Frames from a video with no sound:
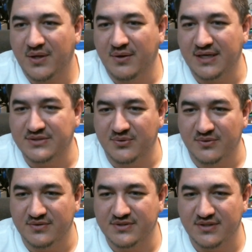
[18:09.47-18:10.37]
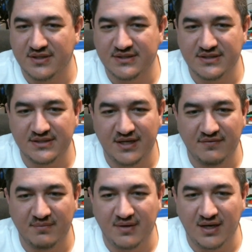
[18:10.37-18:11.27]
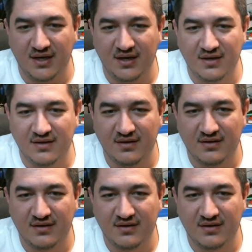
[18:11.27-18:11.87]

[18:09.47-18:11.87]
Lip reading: Well, that's cool. So this is giving me,